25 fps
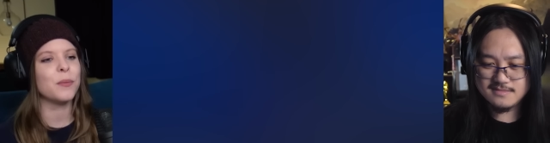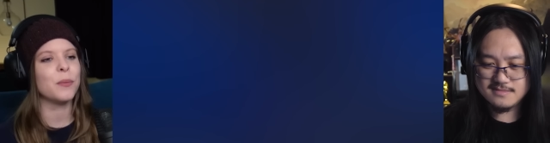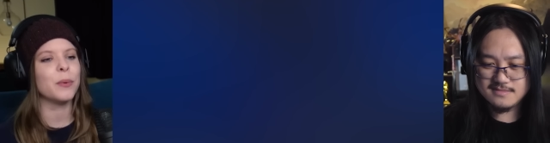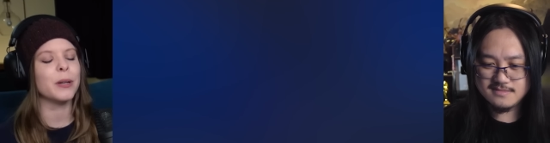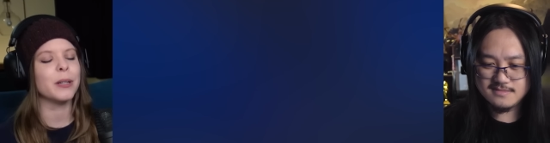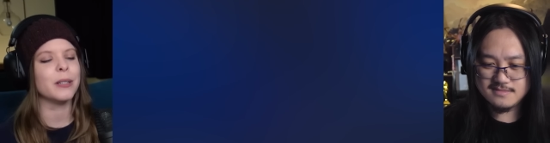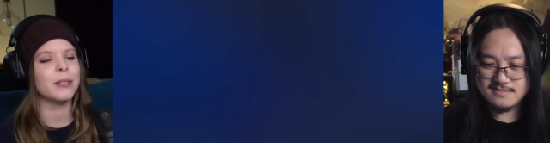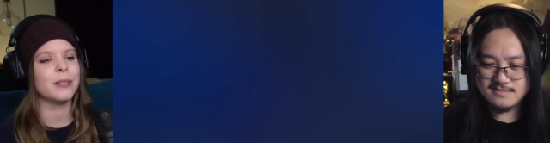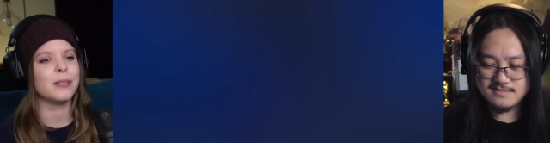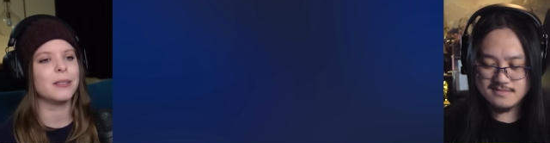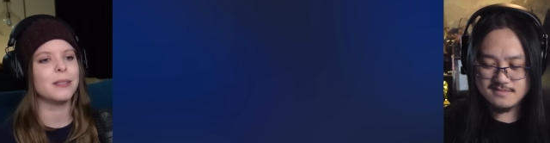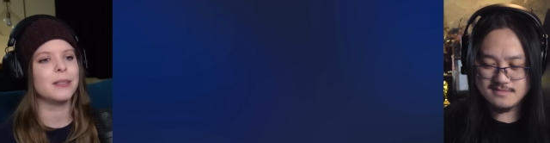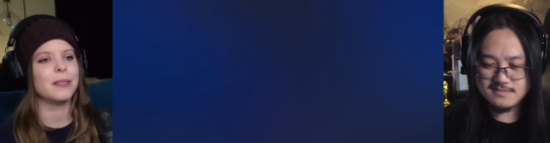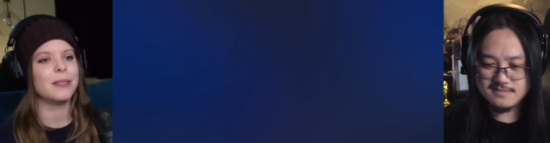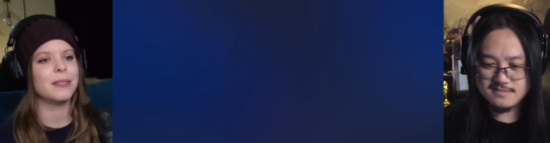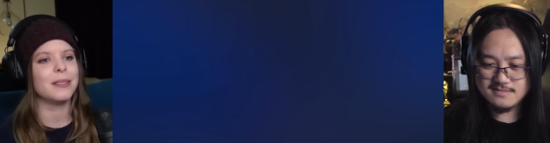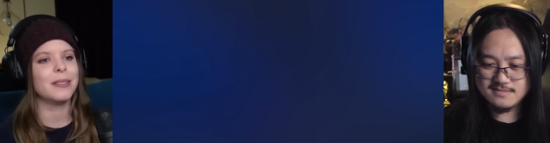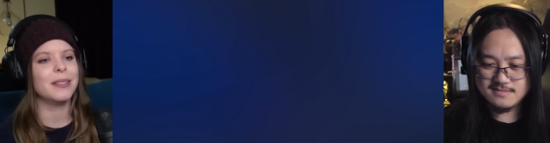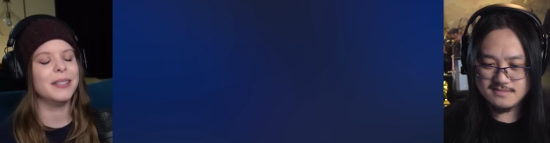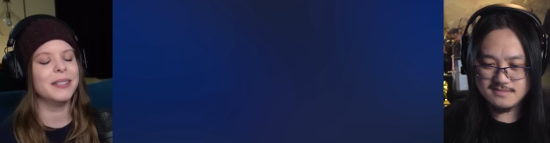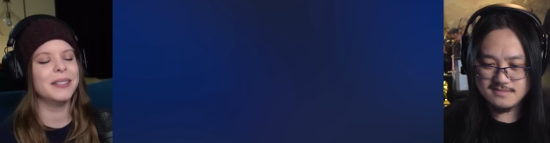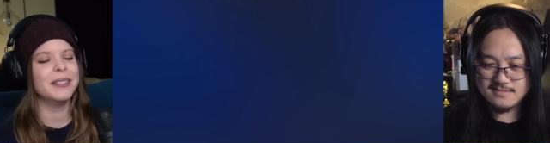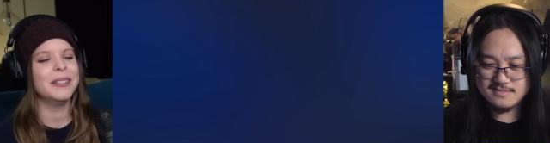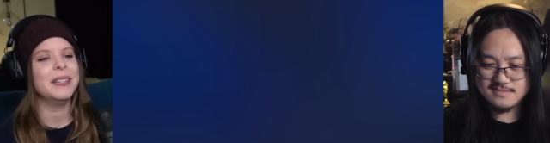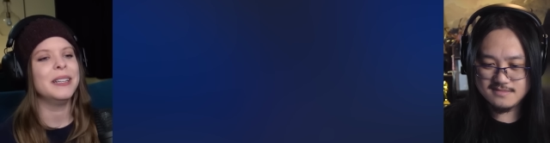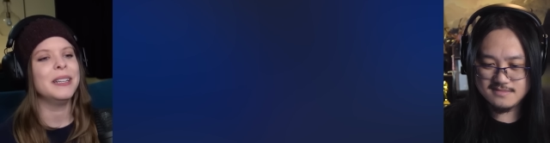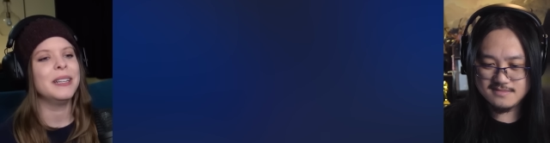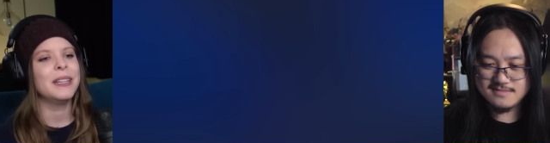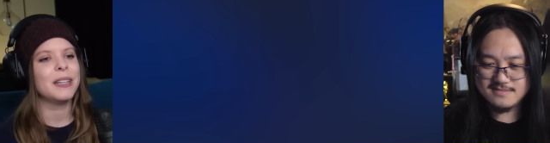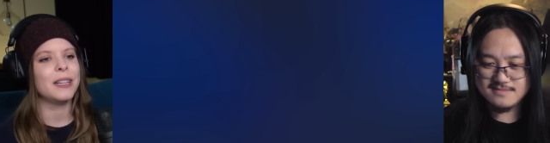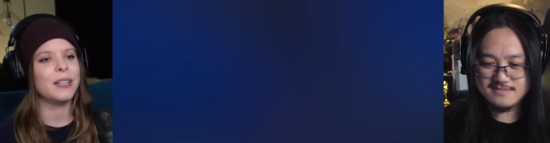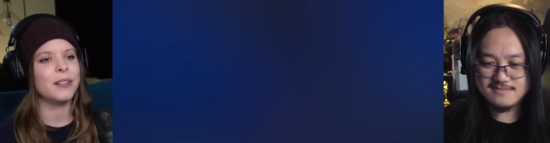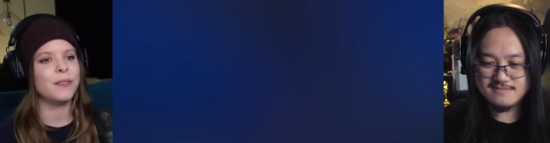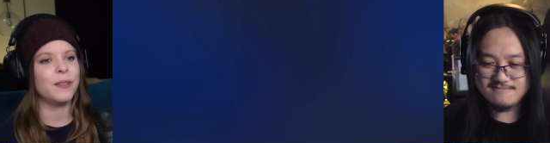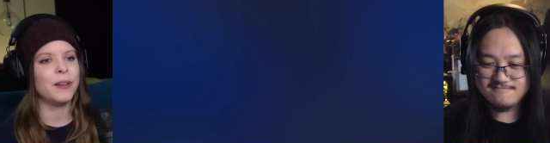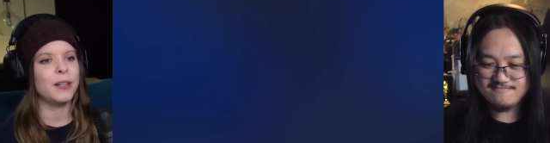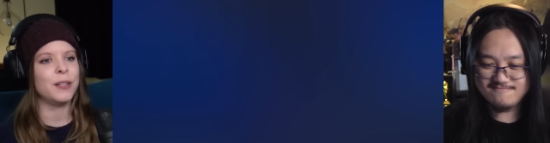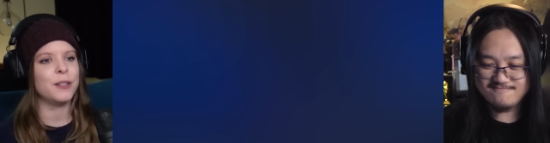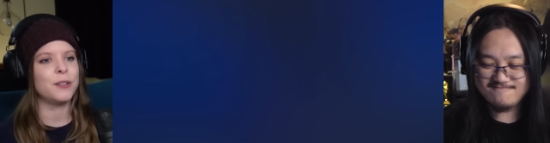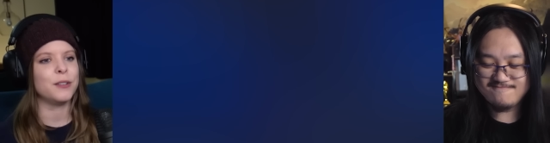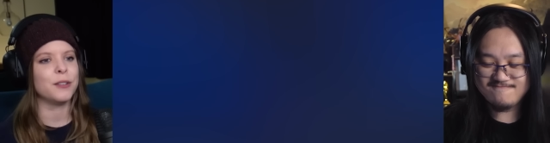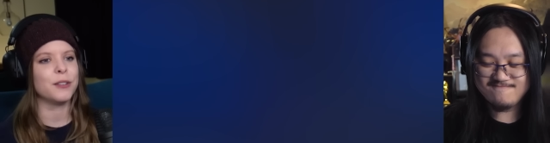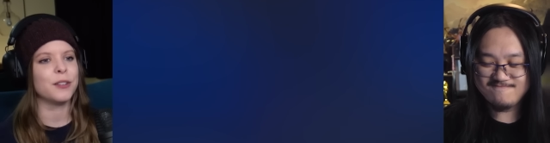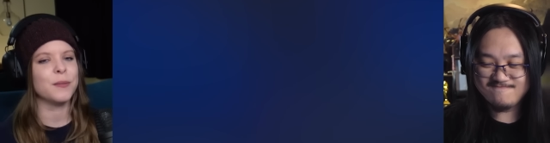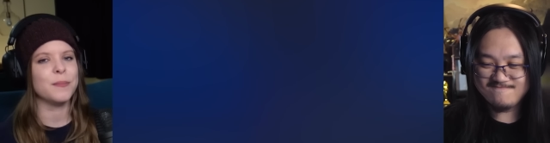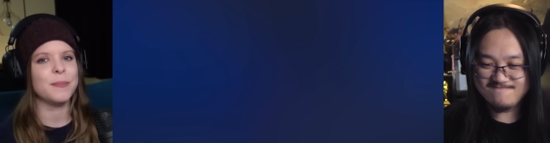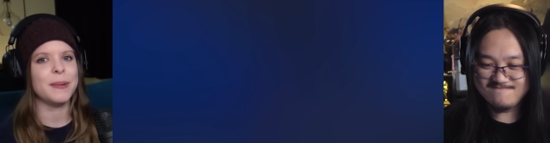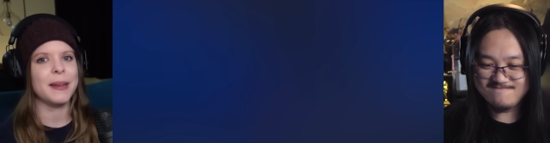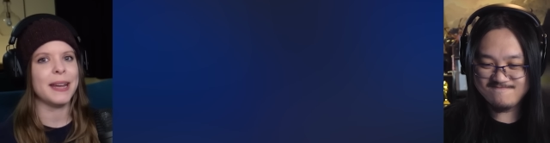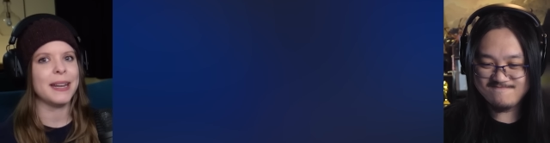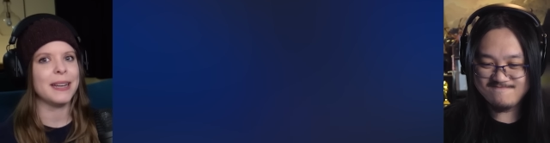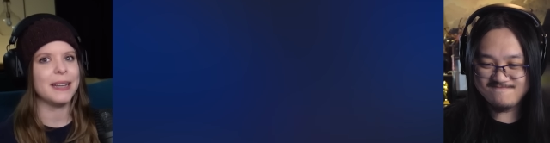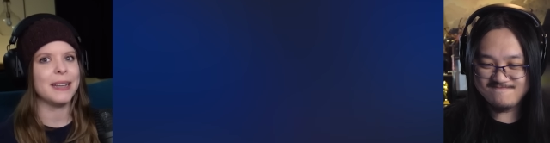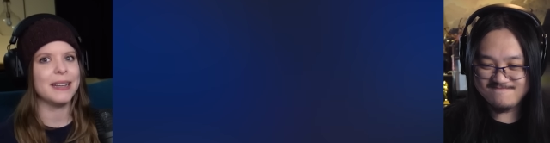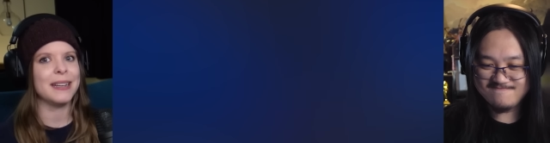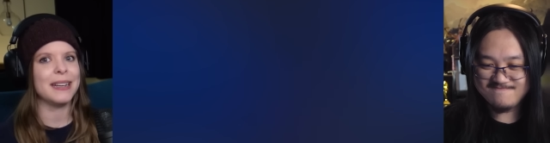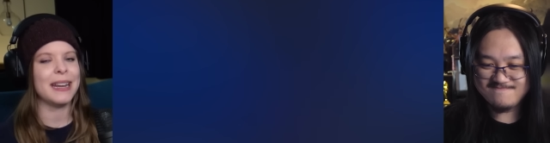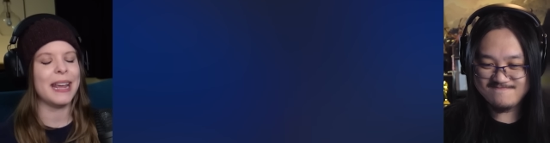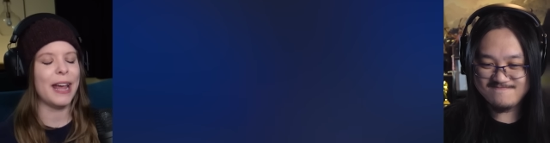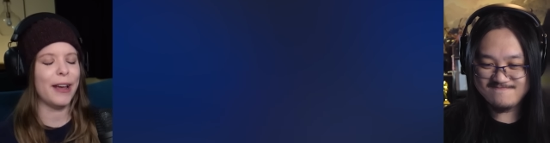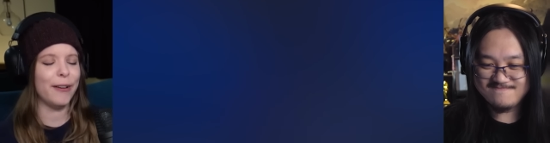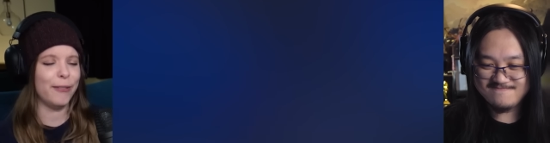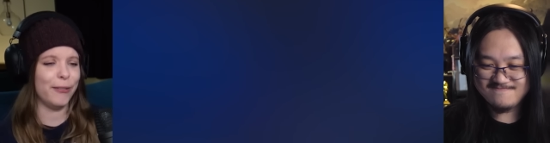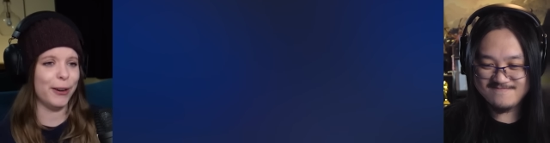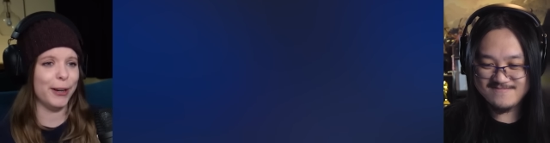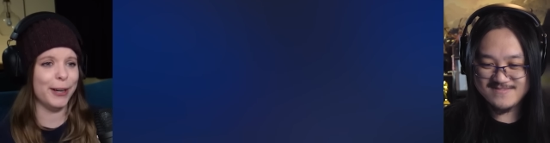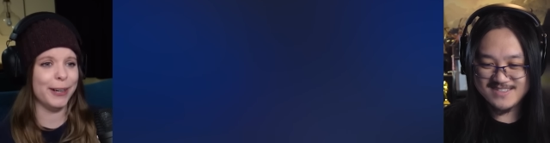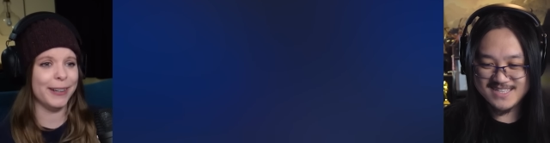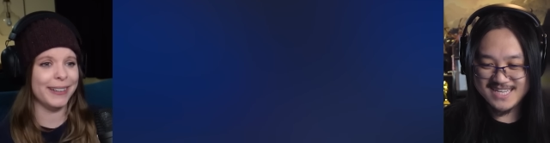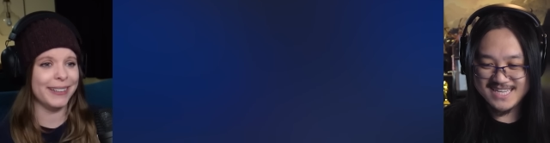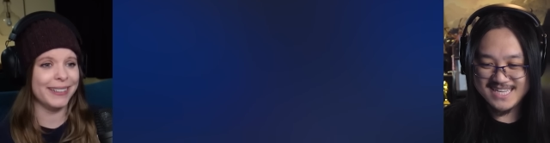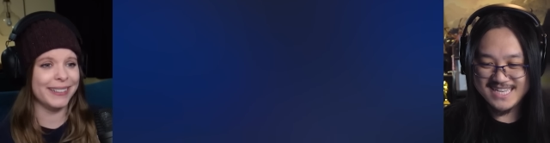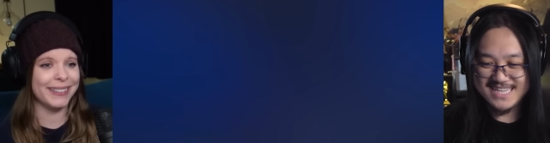Speaker 1: worst adventure companion ever.